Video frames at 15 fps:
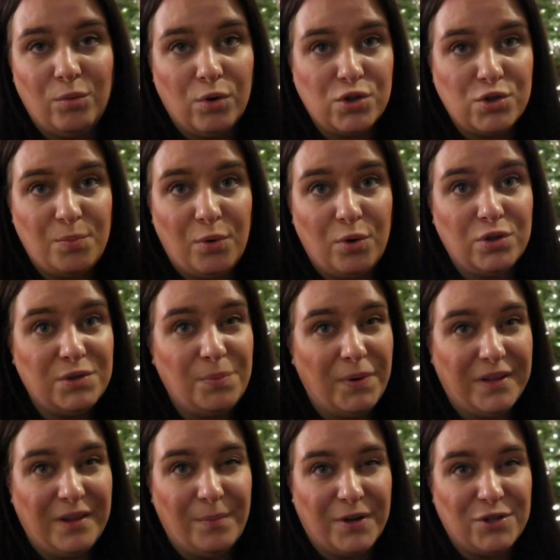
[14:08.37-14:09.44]
was booked
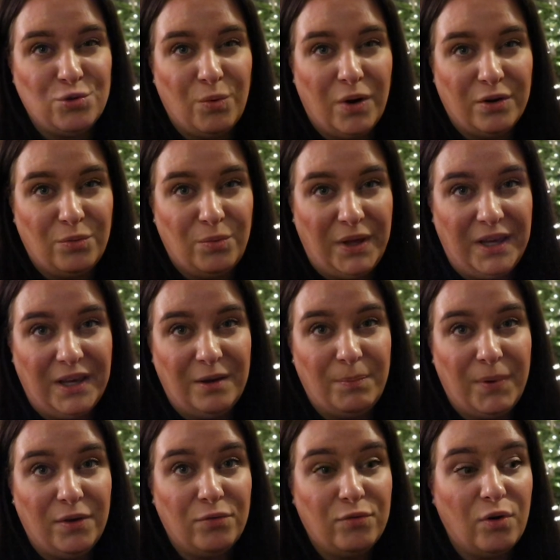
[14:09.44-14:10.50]
pretty much one week
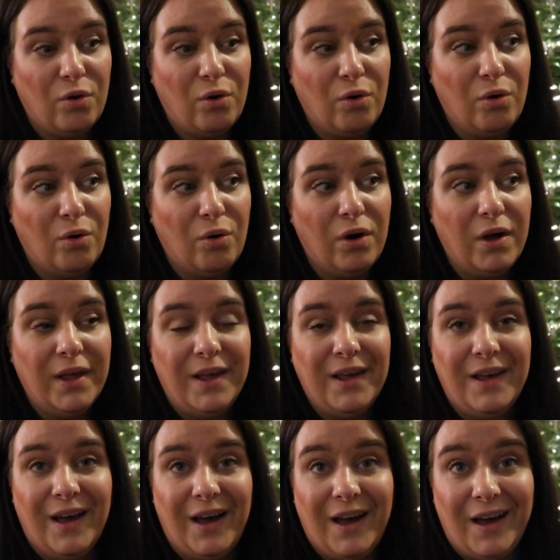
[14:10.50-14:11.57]
before
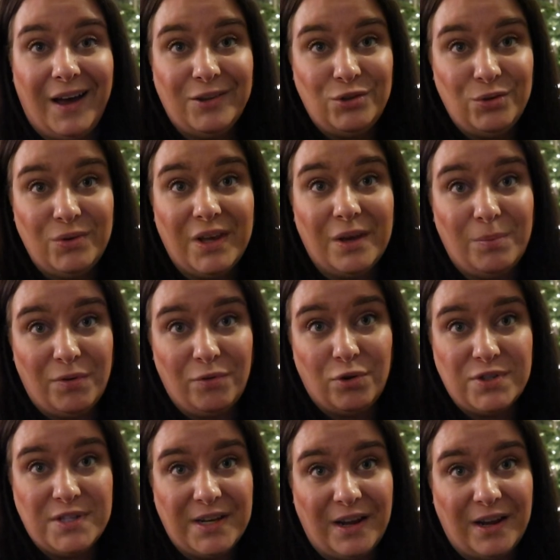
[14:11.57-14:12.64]
uh, New Year,
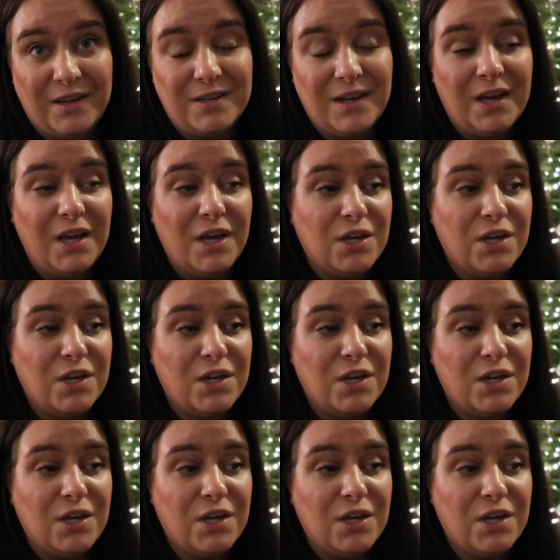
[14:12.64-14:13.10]
before tonight.